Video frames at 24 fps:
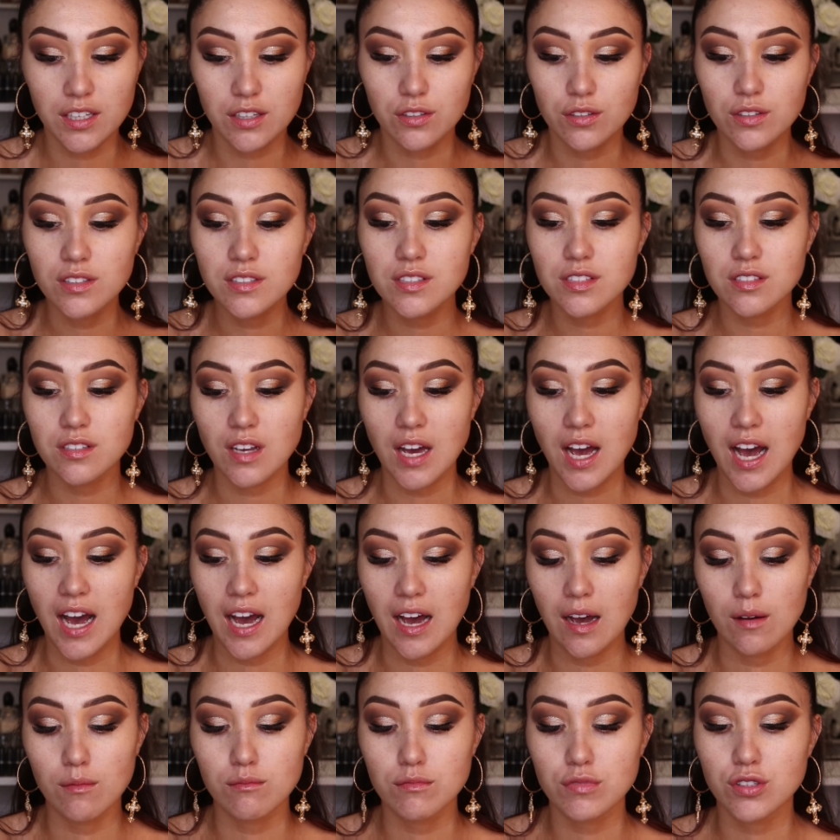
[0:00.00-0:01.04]
good.
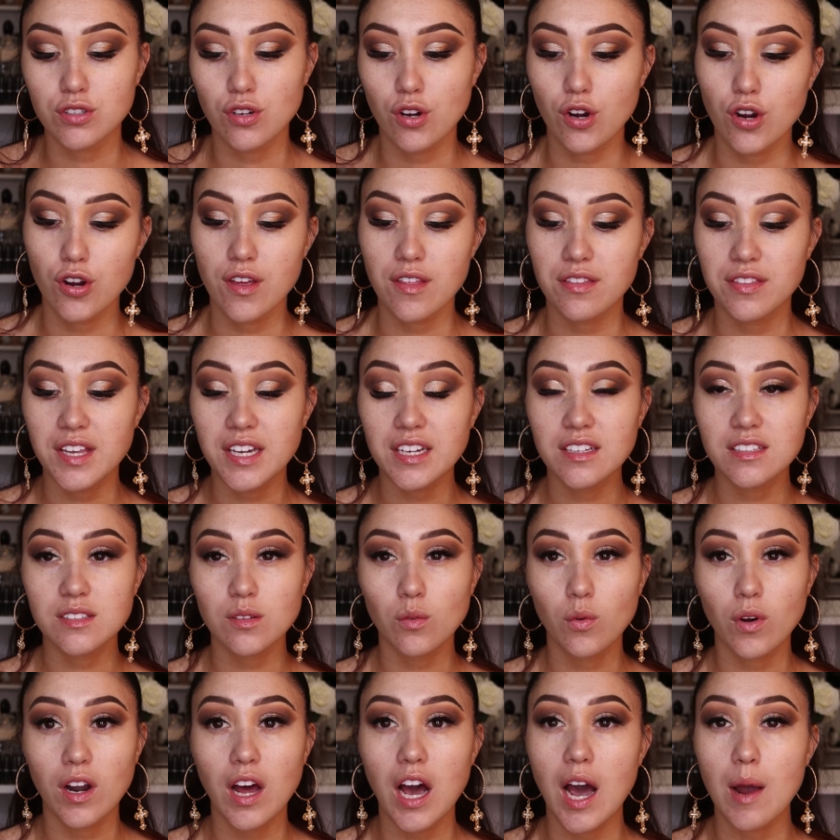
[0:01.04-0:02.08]
So these are
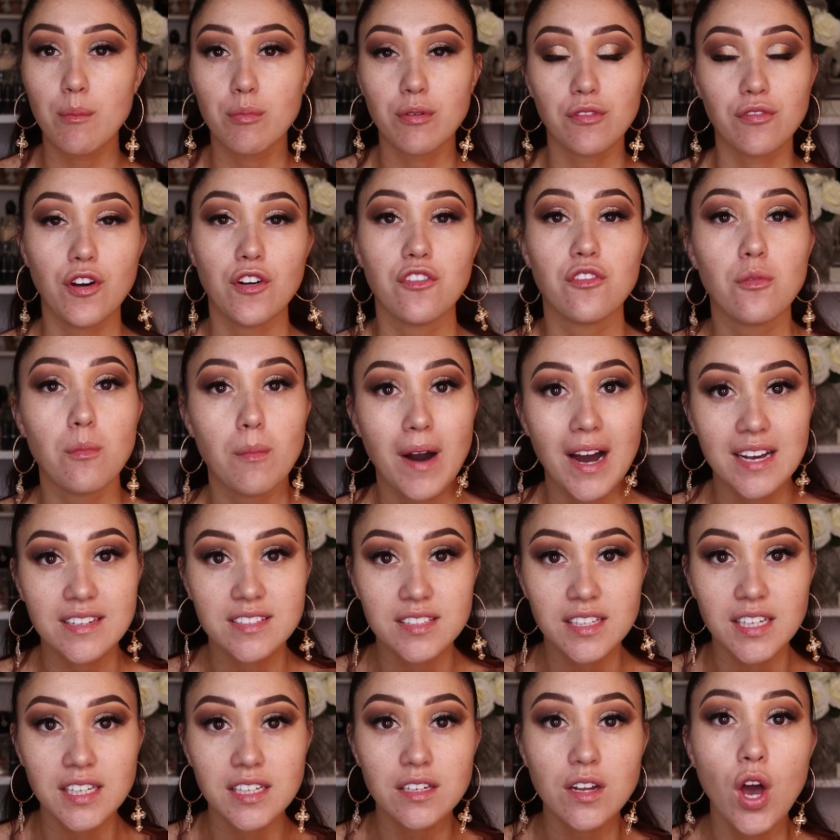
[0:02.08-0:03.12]
what I prefer for my
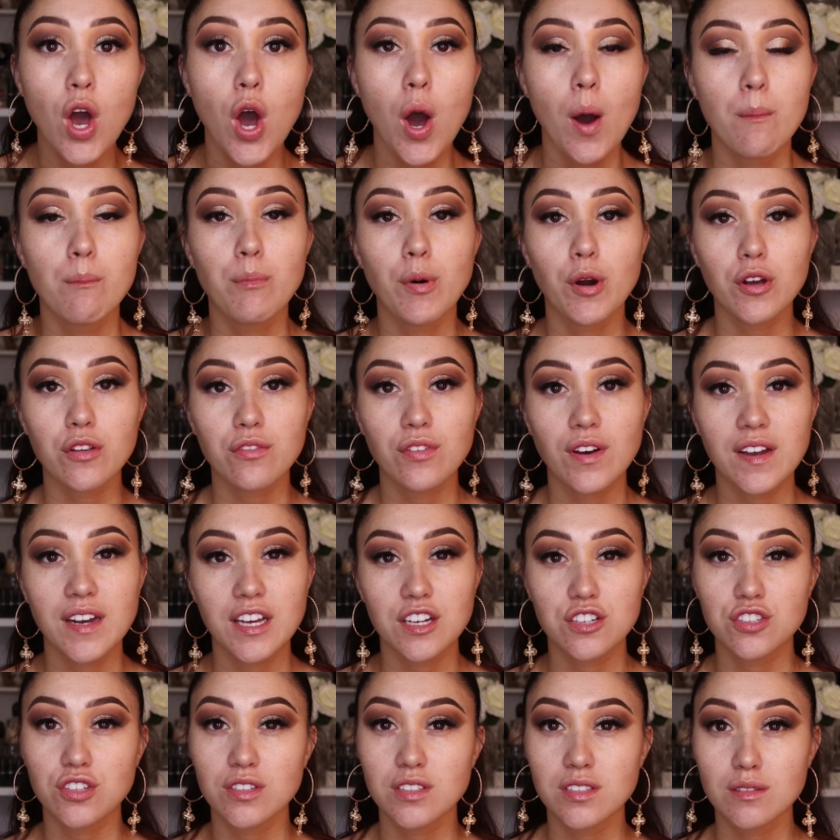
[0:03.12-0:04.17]
skin. Both
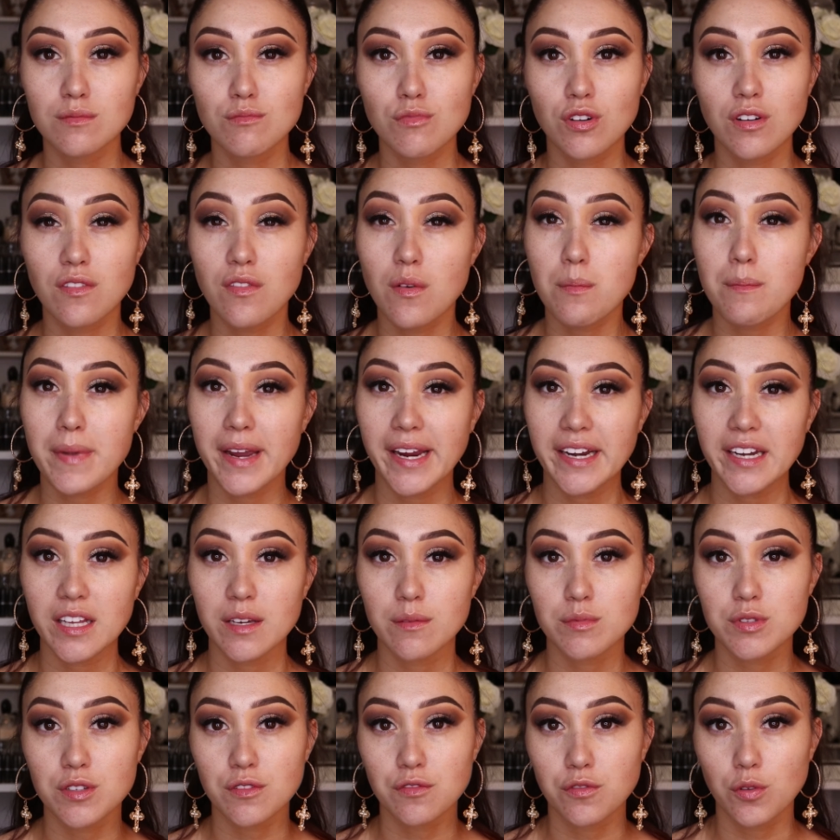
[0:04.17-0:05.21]
foundations are more of a
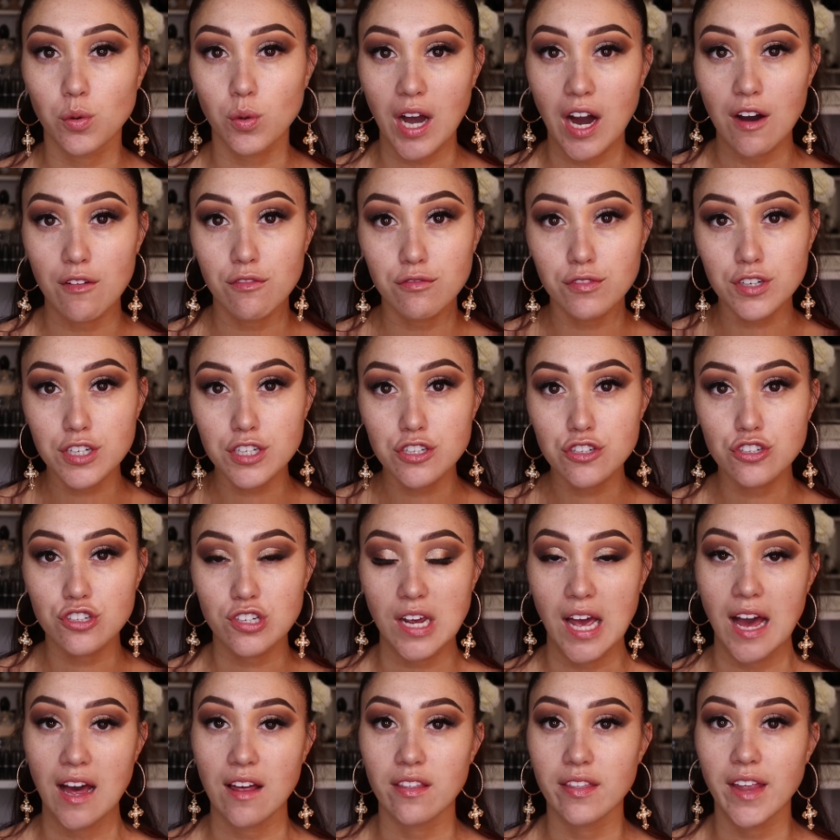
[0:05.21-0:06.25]
medium to full
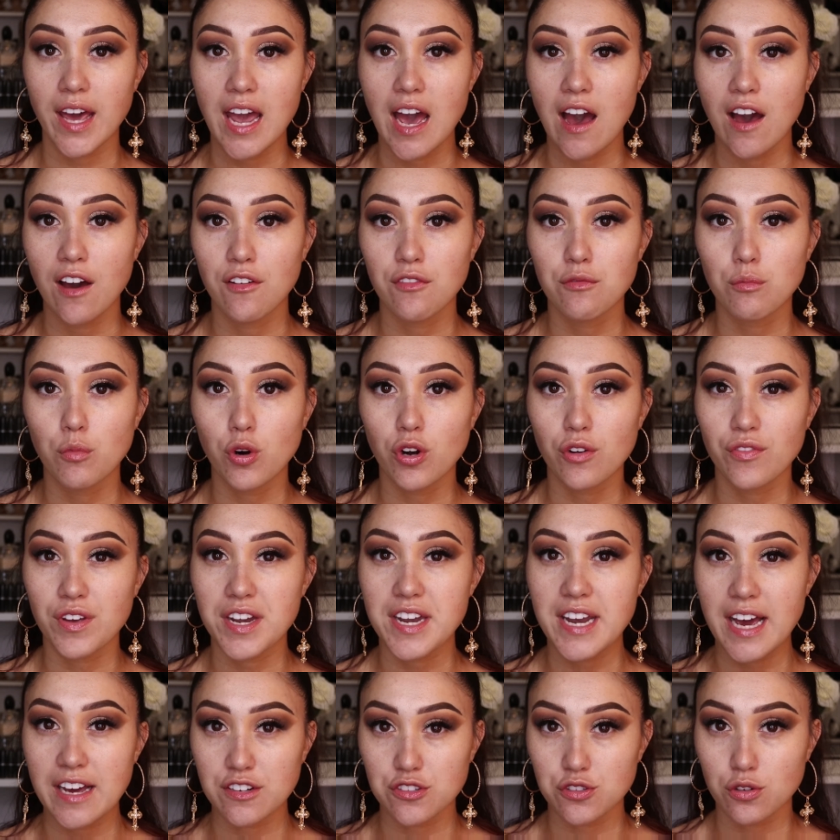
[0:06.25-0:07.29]
coverage and they have more of a
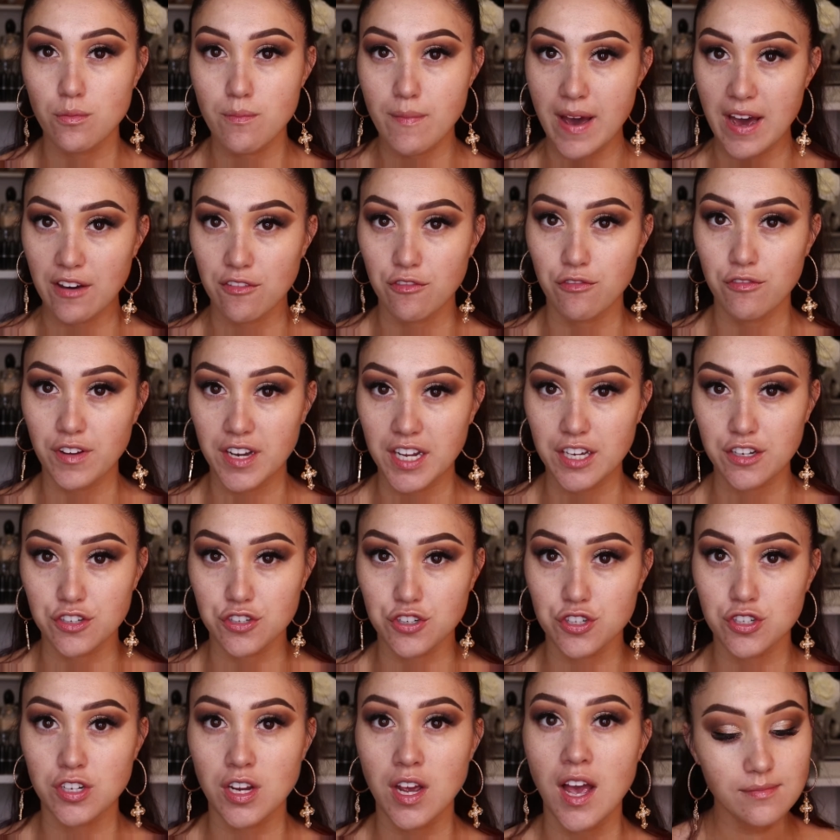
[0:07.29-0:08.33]
natural matte
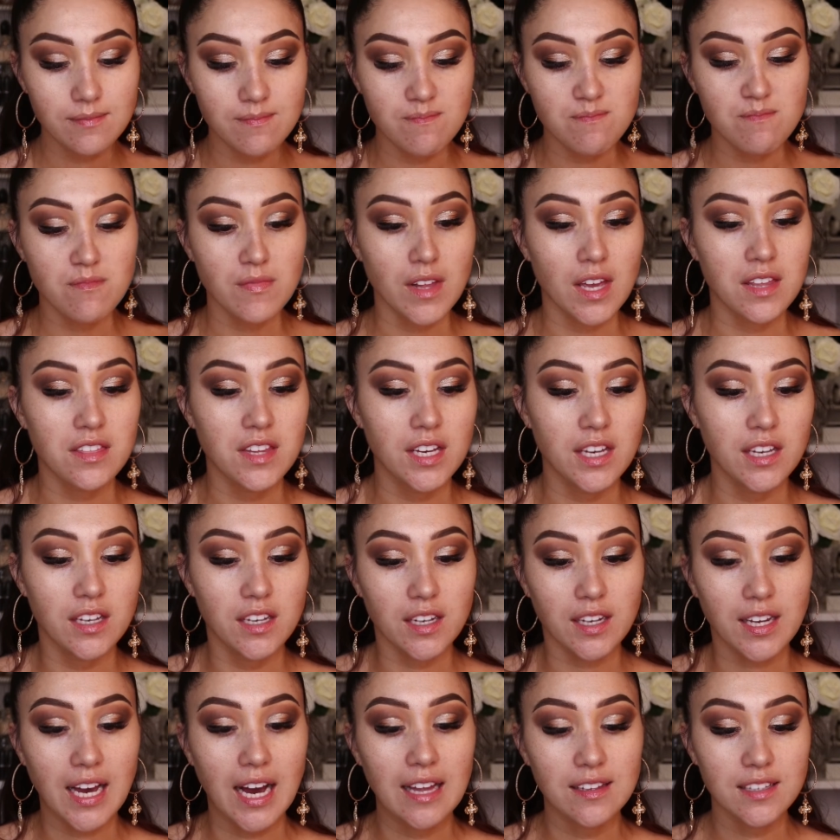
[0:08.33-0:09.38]
finish.
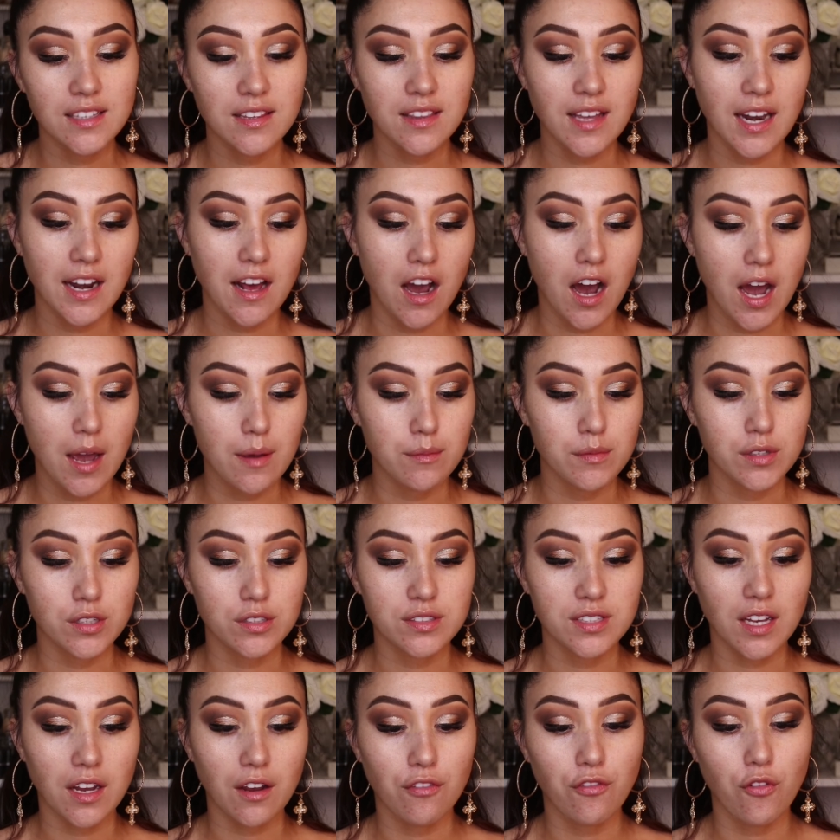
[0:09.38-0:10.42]
The color that I'm
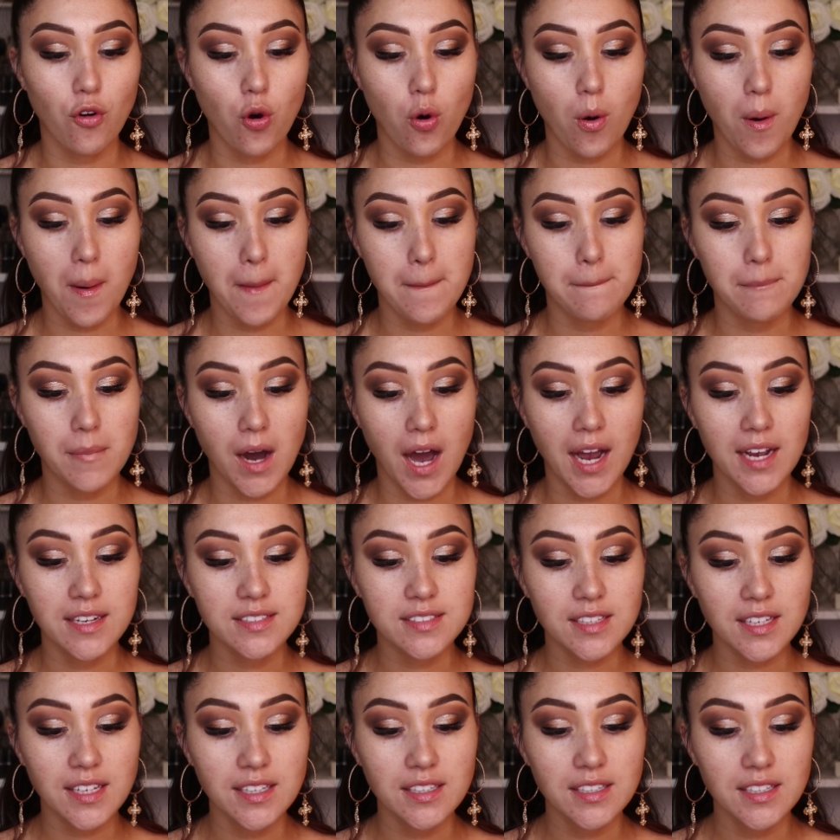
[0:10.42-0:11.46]
using for my
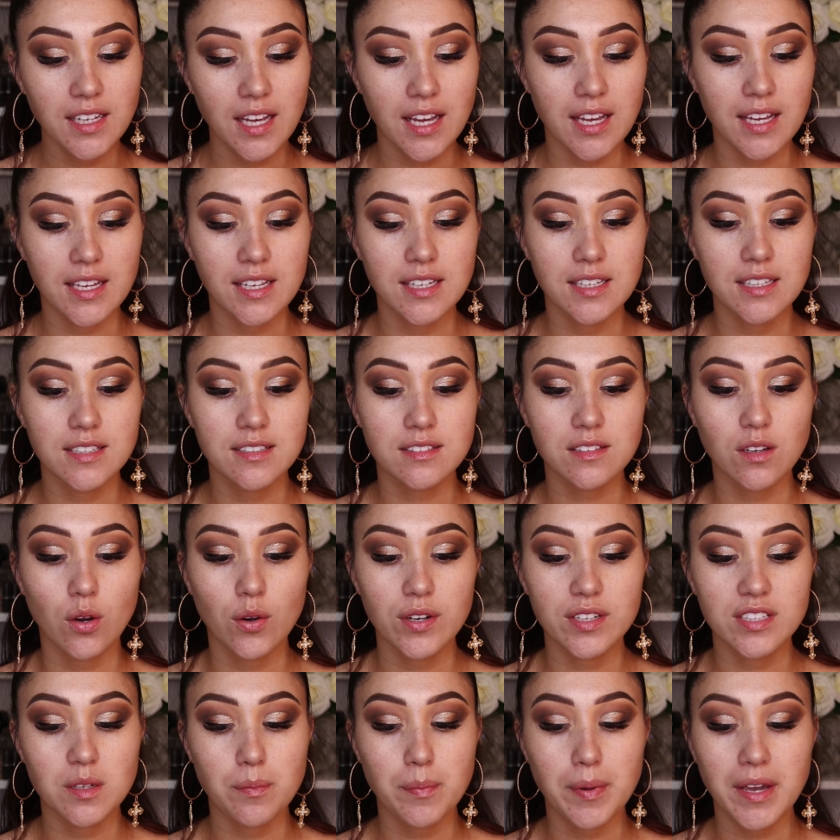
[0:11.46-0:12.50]
skin is
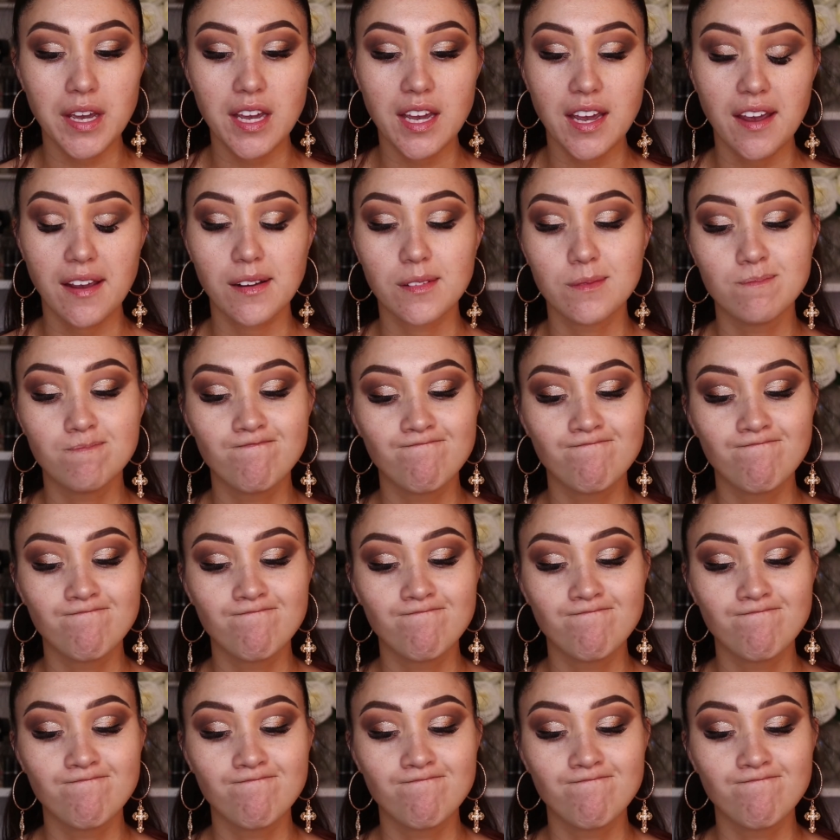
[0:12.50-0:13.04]
going to be